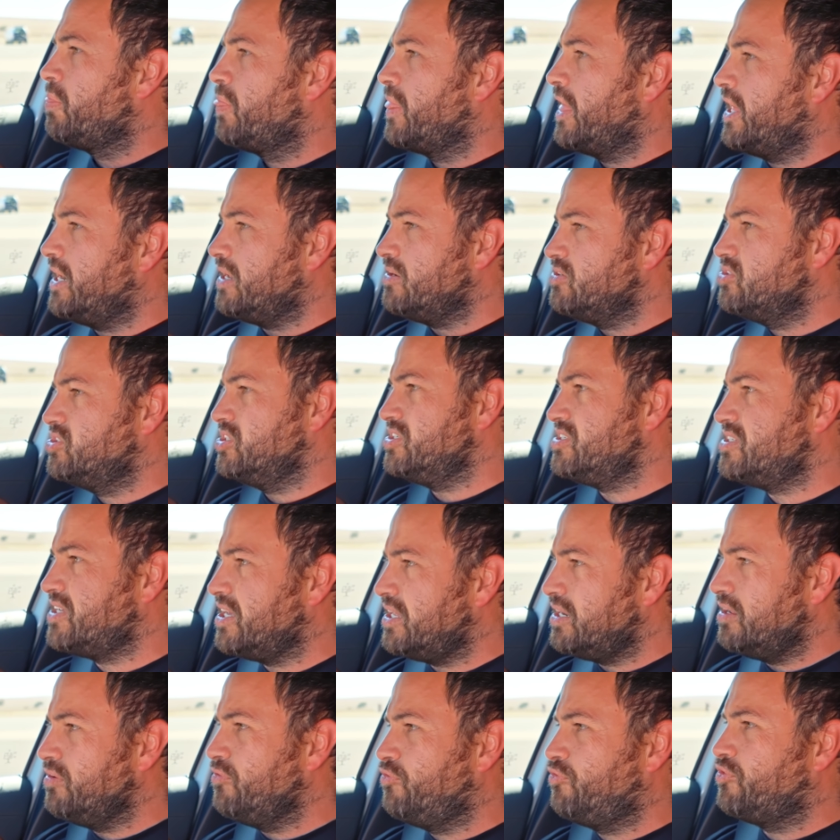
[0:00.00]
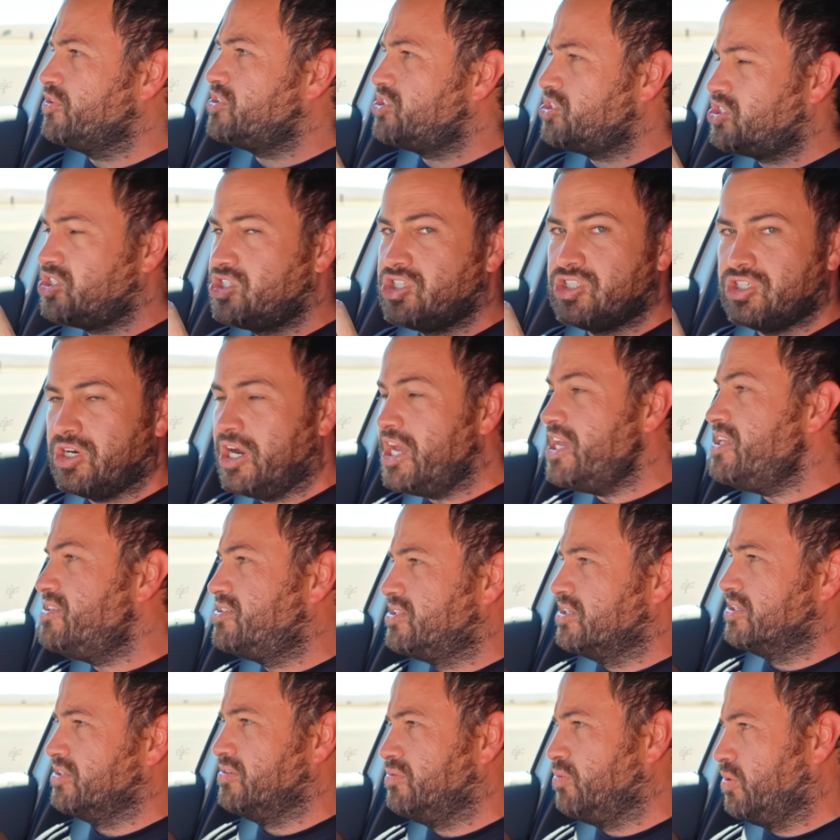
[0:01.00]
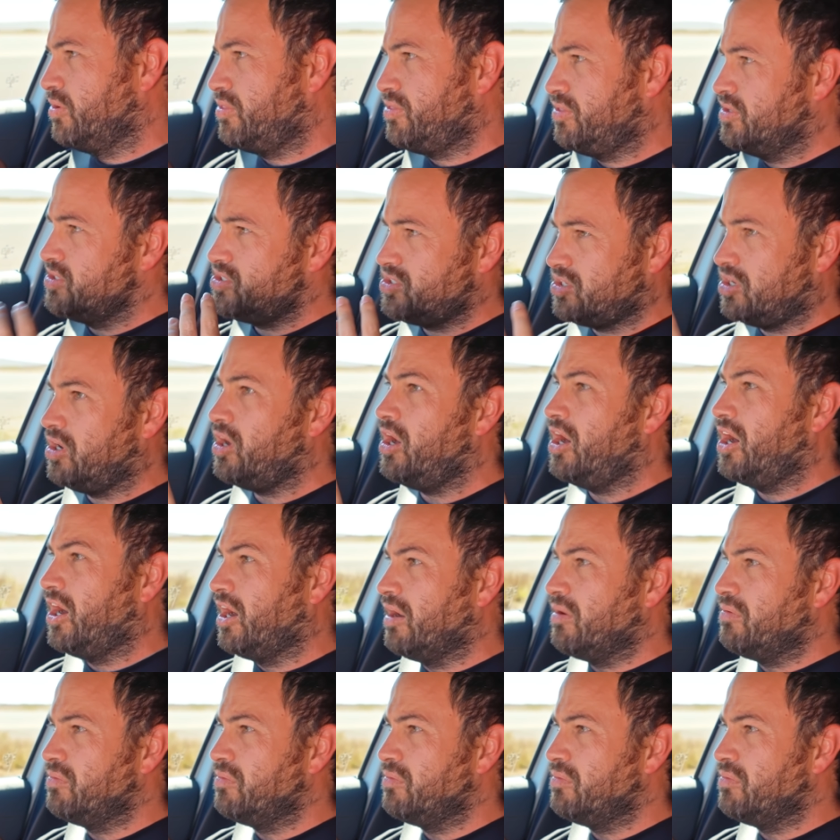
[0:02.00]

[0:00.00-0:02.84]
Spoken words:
and I was just getting frustrated with this car,